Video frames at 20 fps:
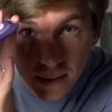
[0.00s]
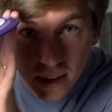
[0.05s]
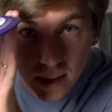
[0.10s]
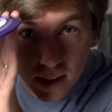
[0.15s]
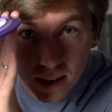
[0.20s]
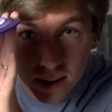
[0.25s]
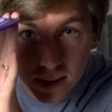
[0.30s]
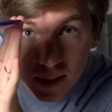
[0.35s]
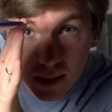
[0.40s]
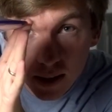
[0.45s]

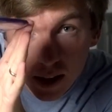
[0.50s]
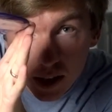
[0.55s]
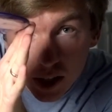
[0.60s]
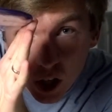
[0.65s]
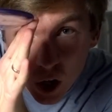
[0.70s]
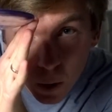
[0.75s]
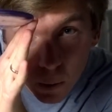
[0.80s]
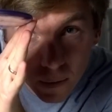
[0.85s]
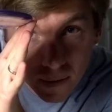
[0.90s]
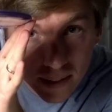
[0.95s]
the
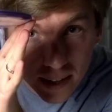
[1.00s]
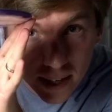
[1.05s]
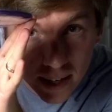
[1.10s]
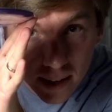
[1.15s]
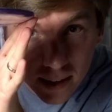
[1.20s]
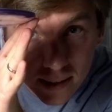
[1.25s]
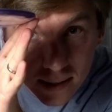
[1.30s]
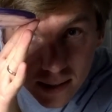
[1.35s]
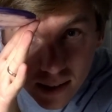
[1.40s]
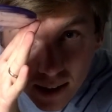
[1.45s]
dome of the
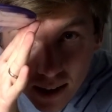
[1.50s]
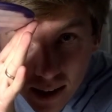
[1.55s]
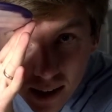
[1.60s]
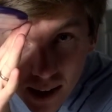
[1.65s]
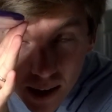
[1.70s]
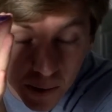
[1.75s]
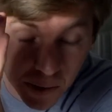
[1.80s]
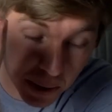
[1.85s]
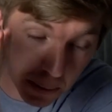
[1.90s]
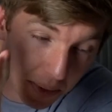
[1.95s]
disc,
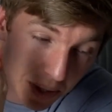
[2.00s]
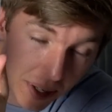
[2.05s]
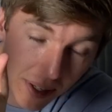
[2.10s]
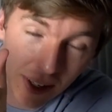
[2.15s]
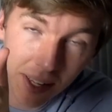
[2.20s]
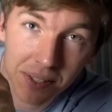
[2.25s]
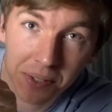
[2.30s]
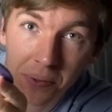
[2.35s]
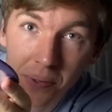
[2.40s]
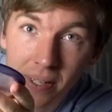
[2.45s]
which I'm sure it
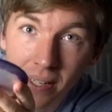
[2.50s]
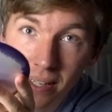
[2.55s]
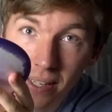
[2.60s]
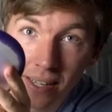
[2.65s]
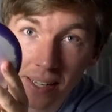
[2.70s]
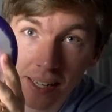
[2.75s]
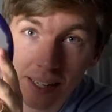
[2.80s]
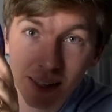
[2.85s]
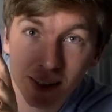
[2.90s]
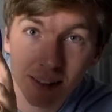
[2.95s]
doesn't really
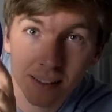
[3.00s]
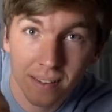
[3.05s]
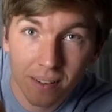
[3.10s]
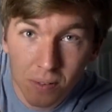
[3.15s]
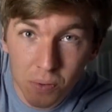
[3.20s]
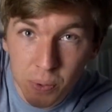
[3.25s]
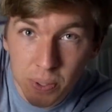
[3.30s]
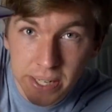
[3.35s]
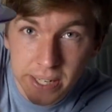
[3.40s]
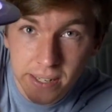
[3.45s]

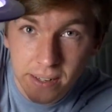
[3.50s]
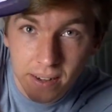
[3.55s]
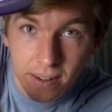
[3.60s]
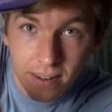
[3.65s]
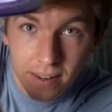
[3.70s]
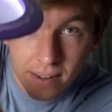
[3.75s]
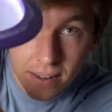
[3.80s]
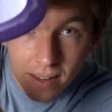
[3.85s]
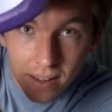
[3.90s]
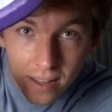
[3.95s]
read
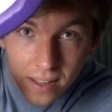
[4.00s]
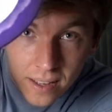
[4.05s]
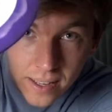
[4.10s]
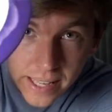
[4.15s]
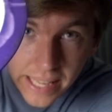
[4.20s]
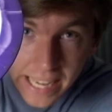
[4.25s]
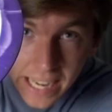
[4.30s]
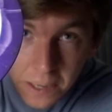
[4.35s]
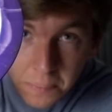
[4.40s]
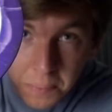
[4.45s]
on
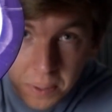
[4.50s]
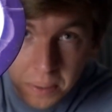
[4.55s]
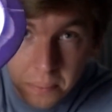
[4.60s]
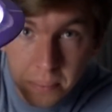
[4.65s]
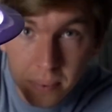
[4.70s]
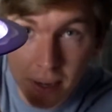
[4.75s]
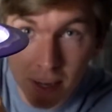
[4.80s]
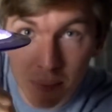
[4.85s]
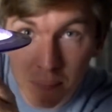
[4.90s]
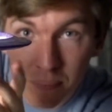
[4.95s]
camera,
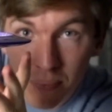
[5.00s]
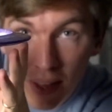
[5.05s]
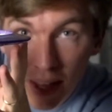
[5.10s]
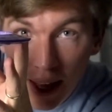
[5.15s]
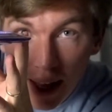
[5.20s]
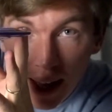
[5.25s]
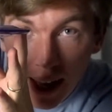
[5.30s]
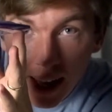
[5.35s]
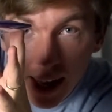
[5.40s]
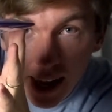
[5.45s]
but
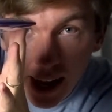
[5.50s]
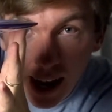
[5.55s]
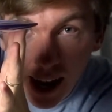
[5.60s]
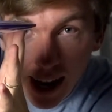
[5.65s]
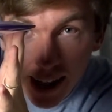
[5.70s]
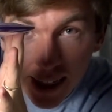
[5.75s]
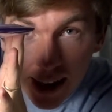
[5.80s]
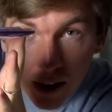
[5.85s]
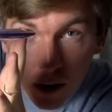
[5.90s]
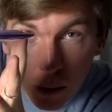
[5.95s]

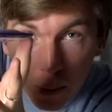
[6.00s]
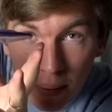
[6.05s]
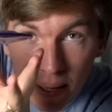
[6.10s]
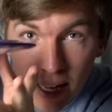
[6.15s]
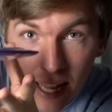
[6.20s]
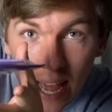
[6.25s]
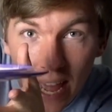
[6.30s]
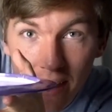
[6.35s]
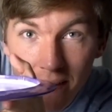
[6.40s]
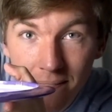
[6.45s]
I think it'll
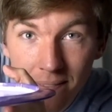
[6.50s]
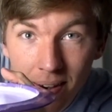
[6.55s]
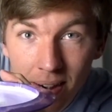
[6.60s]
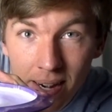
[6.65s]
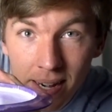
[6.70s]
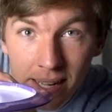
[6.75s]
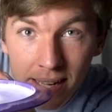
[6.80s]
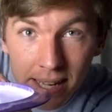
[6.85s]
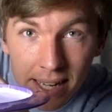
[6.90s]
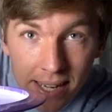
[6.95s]
be a
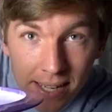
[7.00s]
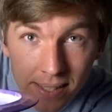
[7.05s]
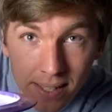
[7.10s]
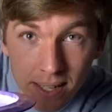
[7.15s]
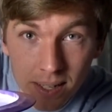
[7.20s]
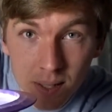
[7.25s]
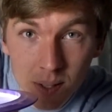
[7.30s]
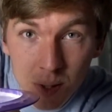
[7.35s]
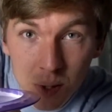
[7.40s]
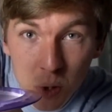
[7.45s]
very
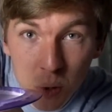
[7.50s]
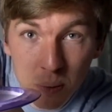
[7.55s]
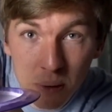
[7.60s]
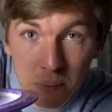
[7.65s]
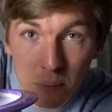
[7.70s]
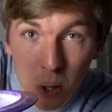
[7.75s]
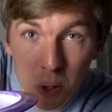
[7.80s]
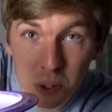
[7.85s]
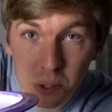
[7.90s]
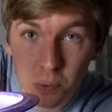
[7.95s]
easy scooping
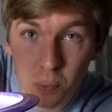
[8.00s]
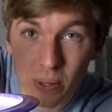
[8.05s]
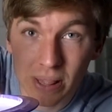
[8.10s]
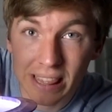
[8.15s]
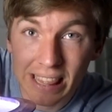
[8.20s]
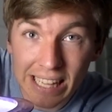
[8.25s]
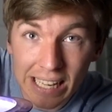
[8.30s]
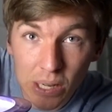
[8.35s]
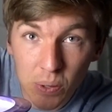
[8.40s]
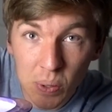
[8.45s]
motion with
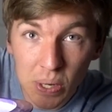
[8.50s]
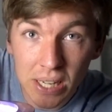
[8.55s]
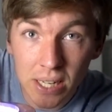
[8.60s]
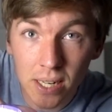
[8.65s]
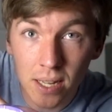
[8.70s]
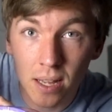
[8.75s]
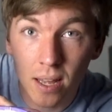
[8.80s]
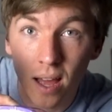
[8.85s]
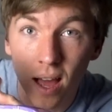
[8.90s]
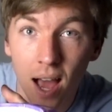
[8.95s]

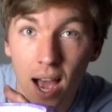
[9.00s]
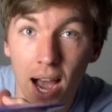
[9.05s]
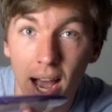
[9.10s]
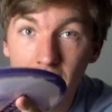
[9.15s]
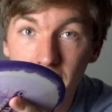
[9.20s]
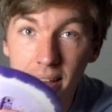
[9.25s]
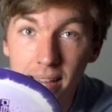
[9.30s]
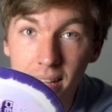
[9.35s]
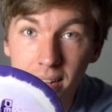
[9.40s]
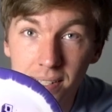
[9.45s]
liquid.
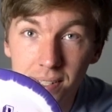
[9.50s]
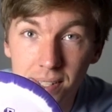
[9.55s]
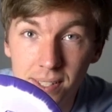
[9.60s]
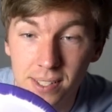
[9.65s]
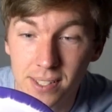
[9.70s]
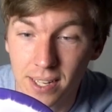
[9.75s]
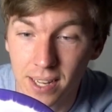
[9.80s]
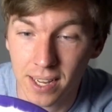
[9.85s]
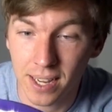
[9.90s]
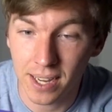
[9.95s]
I think it
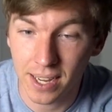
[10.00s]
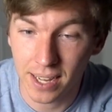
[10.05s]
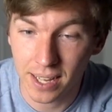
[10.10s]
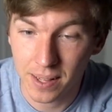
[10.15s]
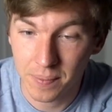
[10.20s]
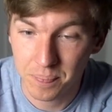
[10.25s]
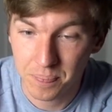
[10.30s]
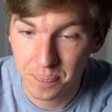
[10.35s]
just, it